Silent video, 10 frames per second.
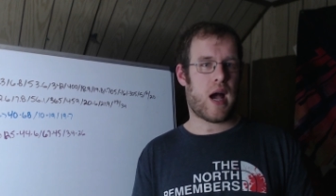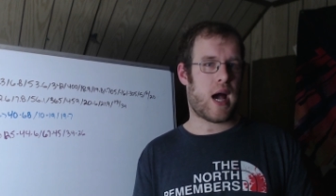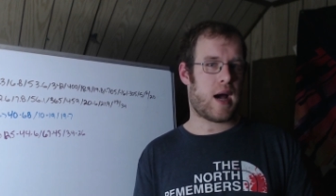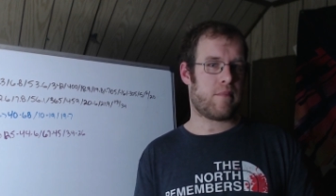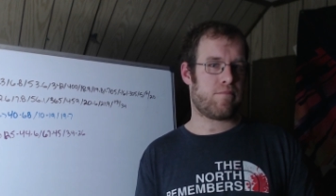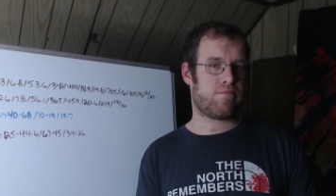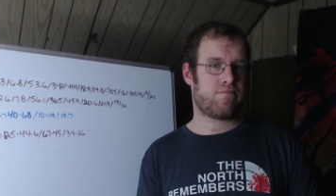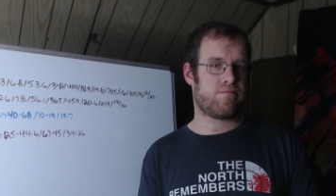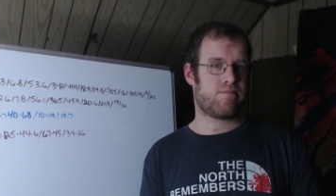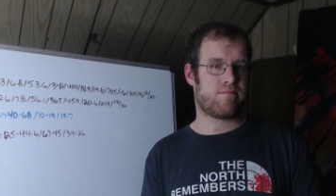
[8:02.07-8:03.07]
I
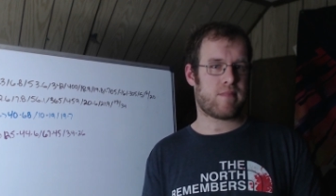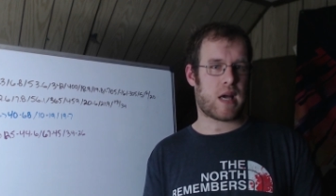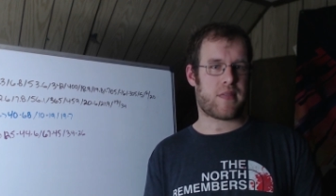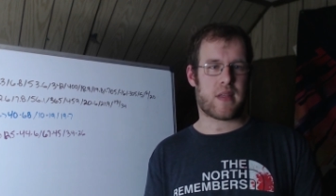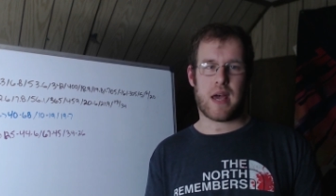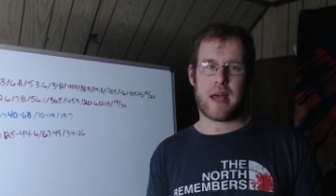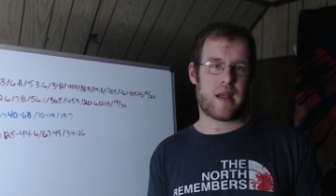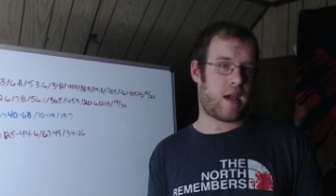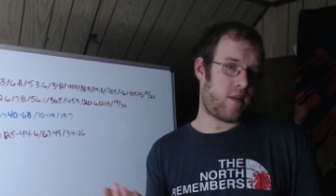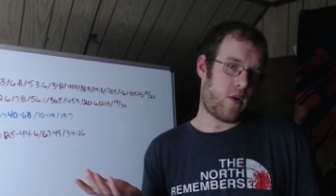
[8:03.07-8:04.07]

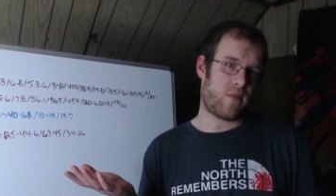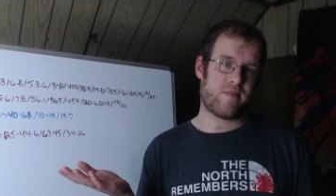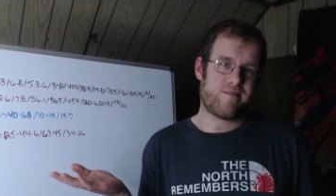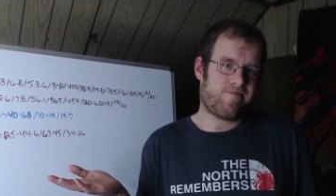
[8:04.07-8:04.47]
don't.